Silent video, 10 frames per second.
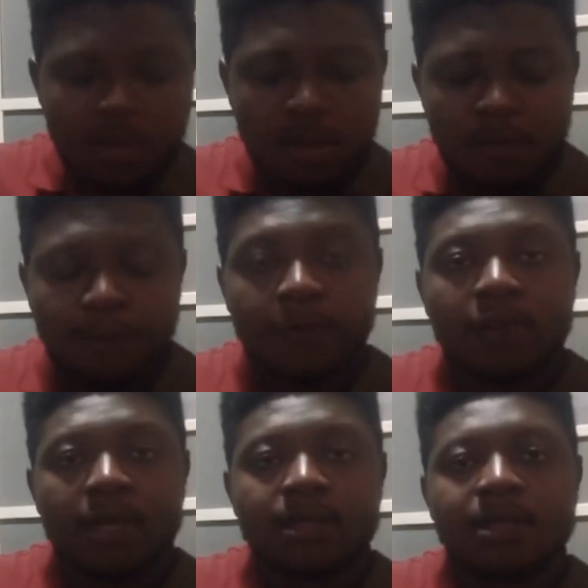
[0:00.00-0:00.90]
For further
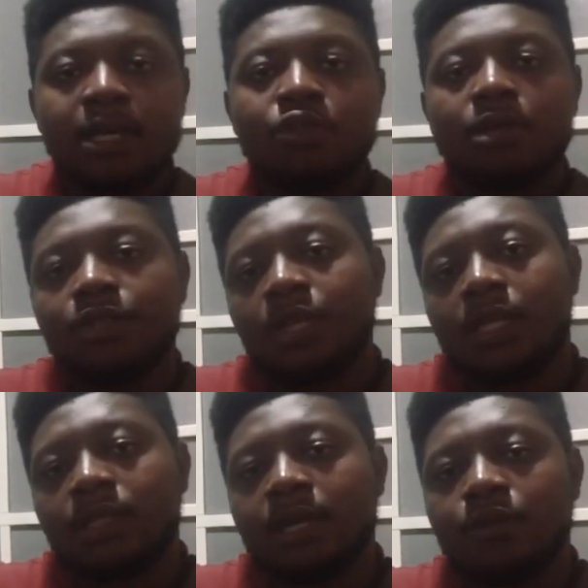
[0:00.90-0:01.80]
research, you can check this
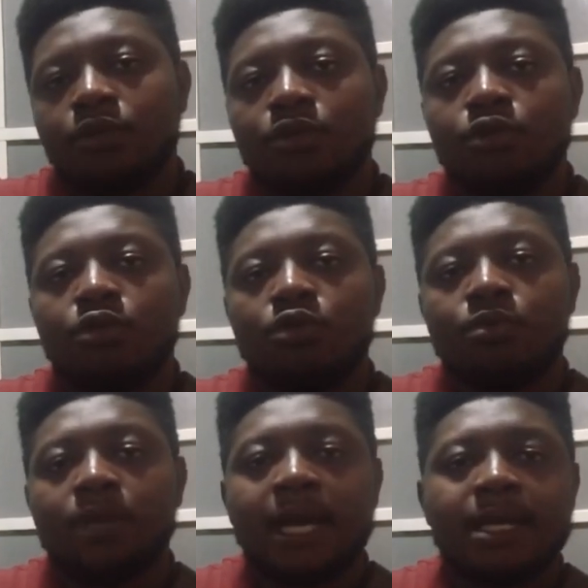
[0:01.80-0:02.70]
out on YouTube.
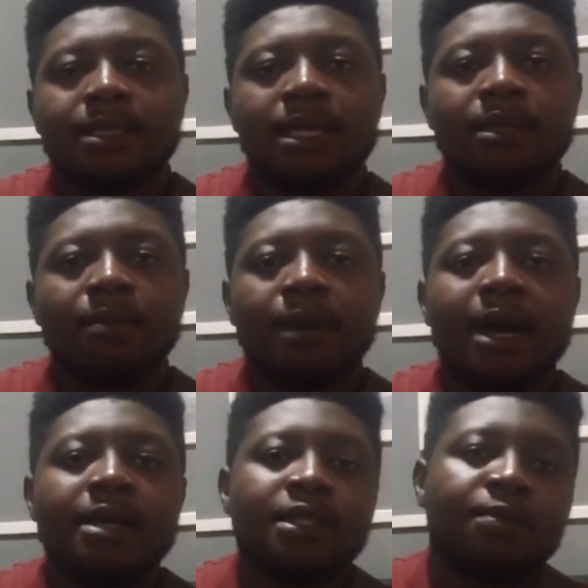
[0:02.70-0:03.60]
Like I said, the bar
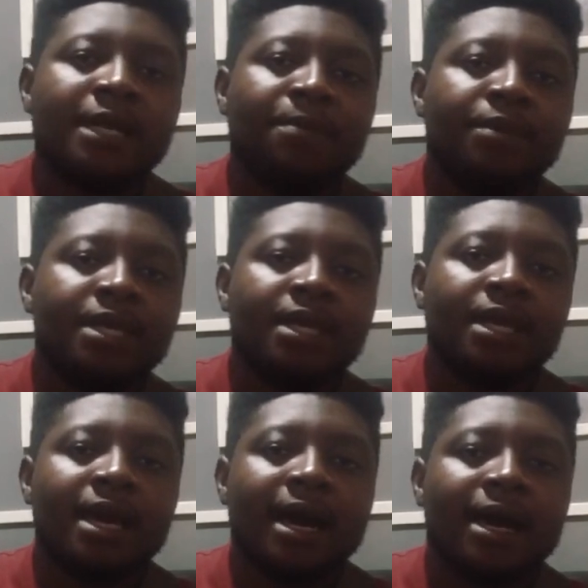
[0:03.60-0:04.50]
is spelled
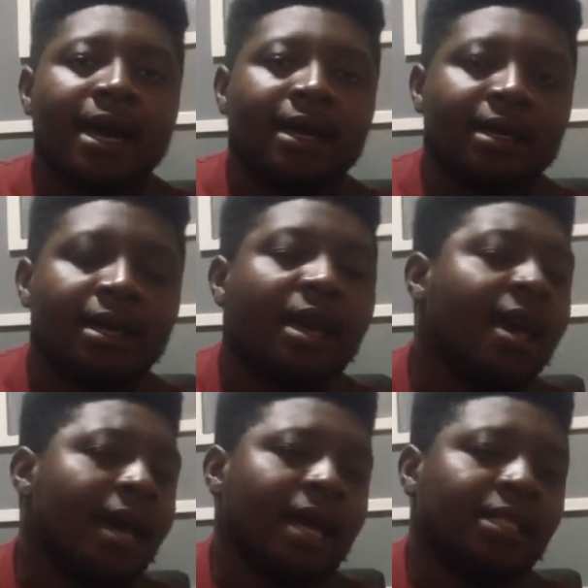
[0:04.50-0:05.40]
B-A-R-R-A,
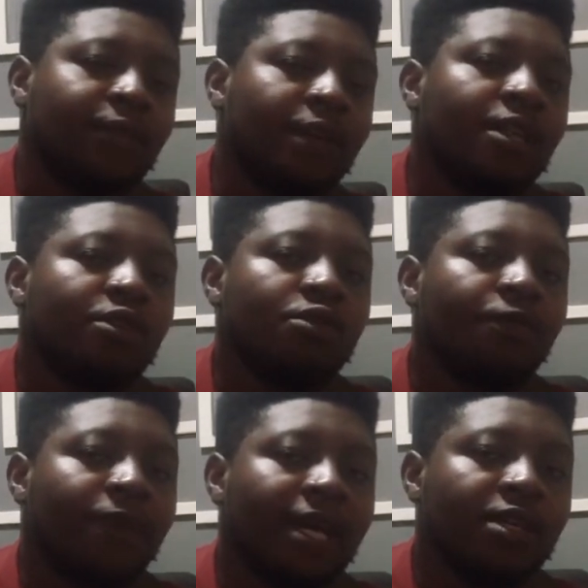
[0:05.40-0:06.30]
and it's very,
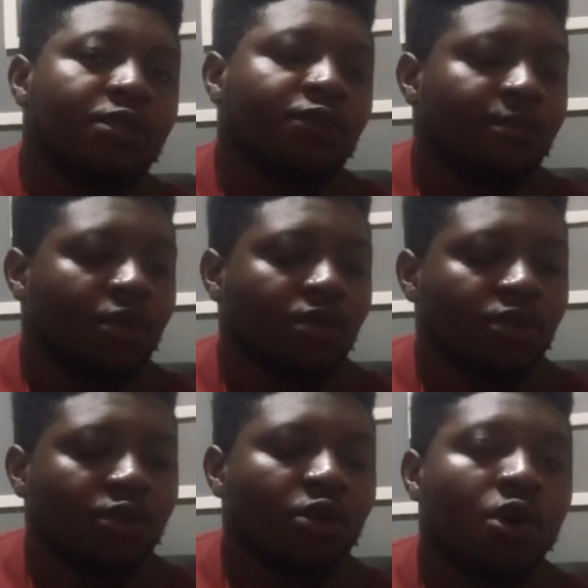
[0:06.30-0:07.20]
very useful because not
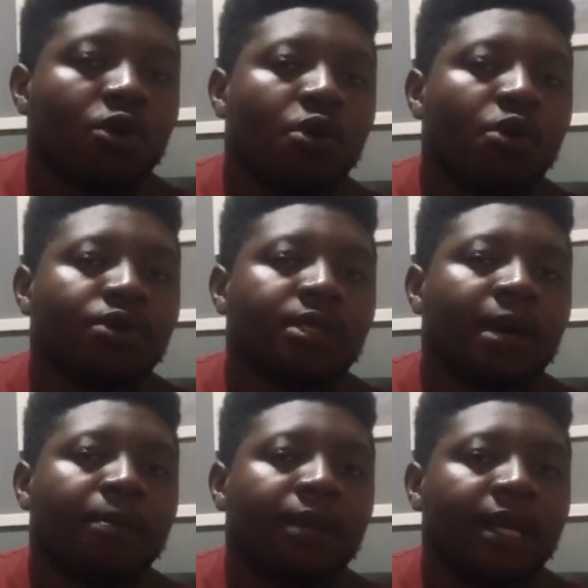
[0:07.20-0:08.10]
all chords are
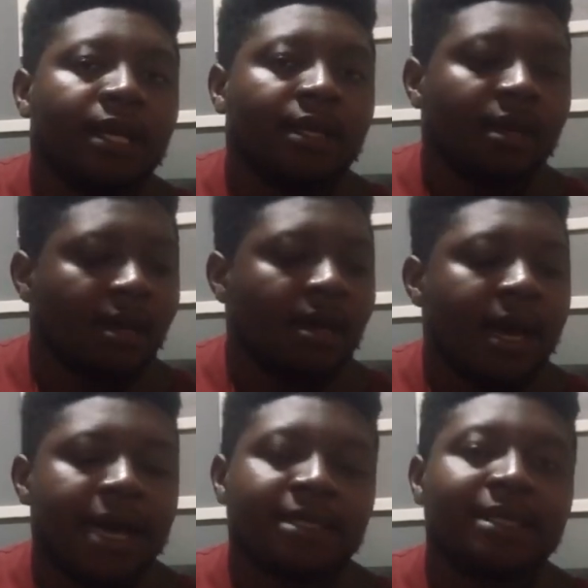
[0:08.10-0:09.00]
played
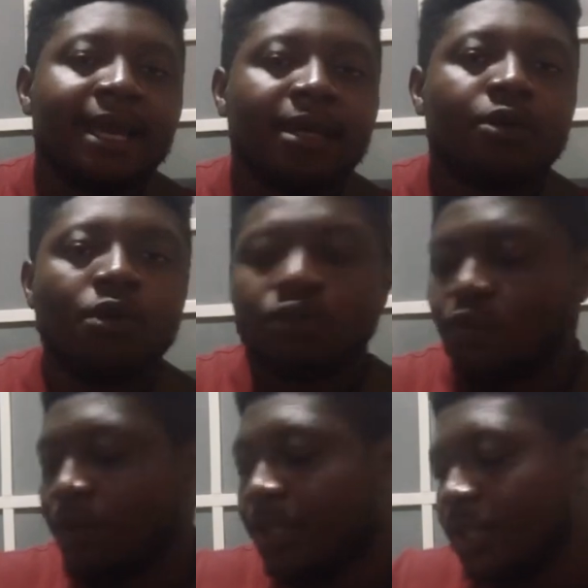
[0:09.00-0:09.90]
as neck chords,
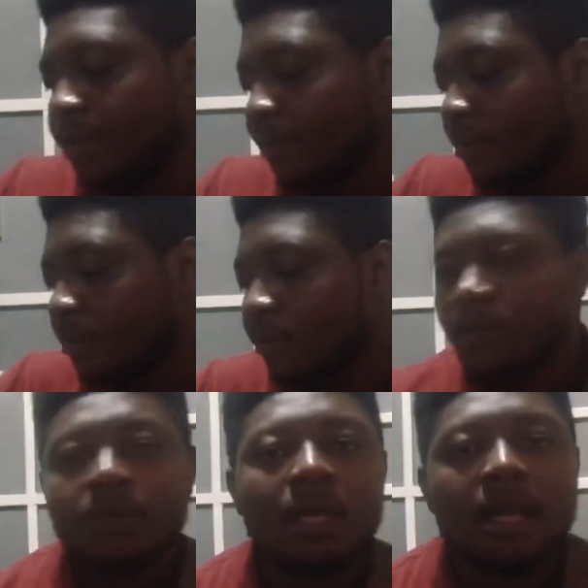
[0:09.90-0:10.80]
which
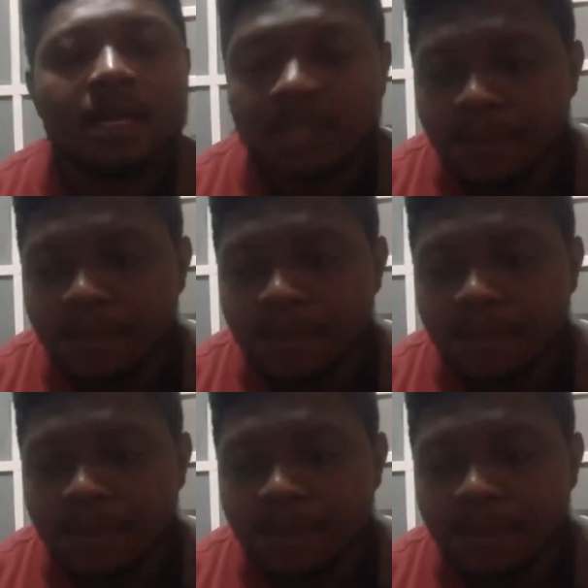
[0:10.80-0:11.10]
is my